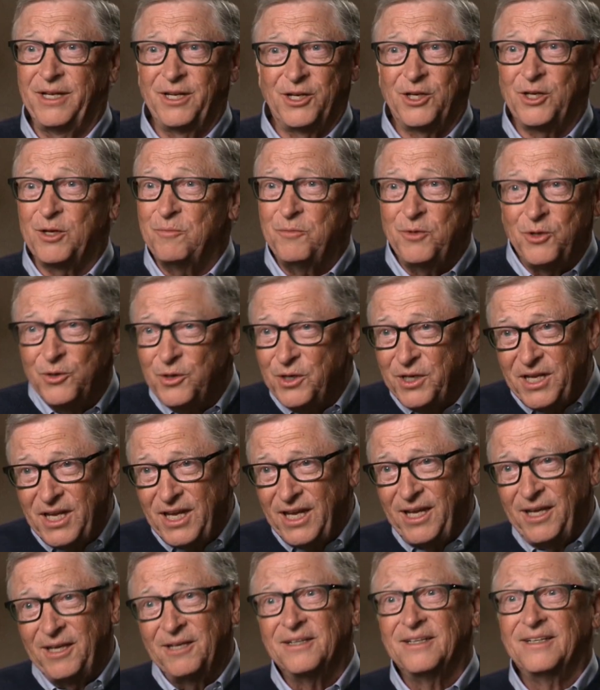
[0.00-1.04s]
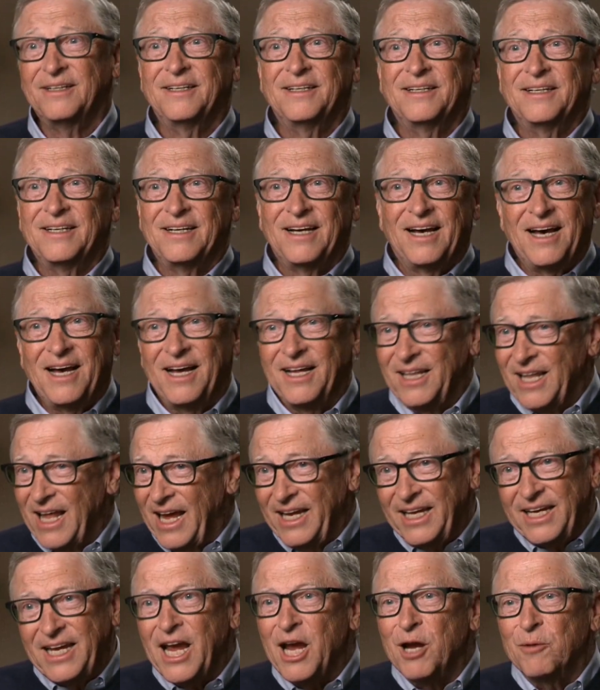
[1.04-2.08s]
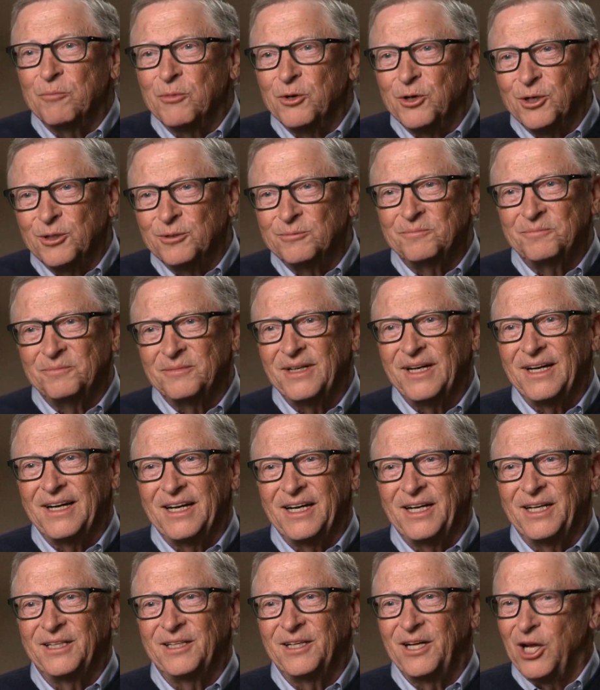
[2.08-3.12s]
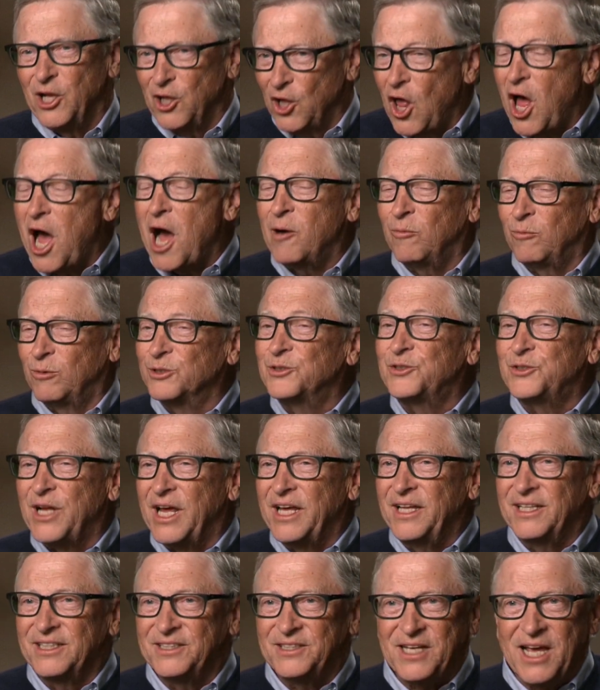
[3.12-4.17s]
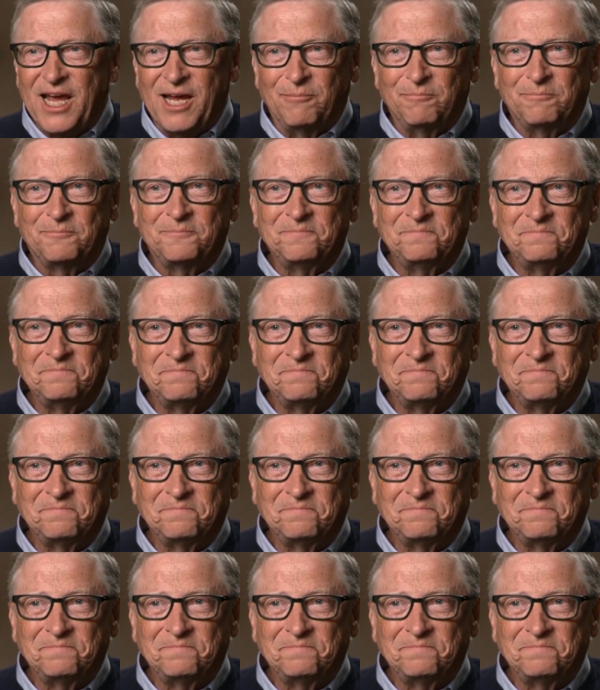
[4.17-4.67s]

in a community uh, like Kemmer, uh, a lot will stay the same.